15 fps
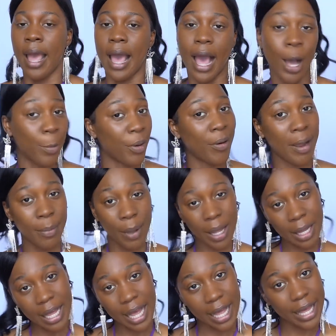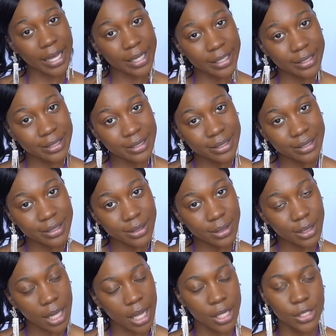I'll be right back,
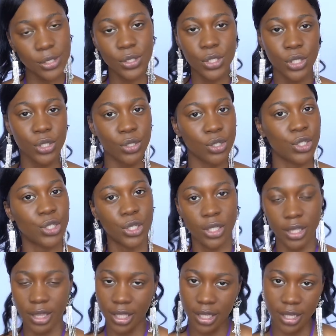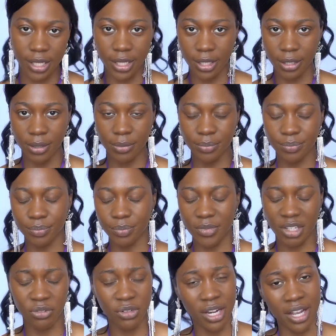guys. See you shortly.
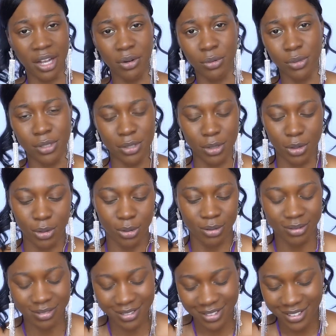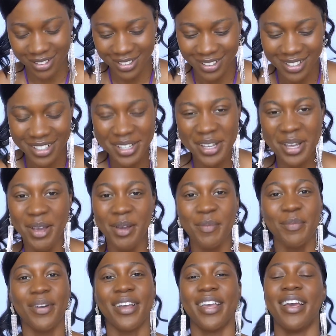I feel like I don't want to go.
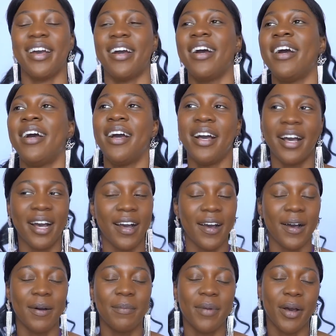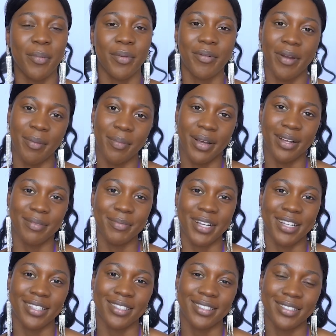But yeah, I'll be right back,
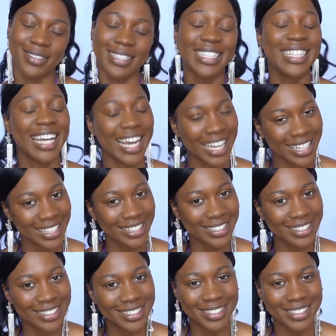guys.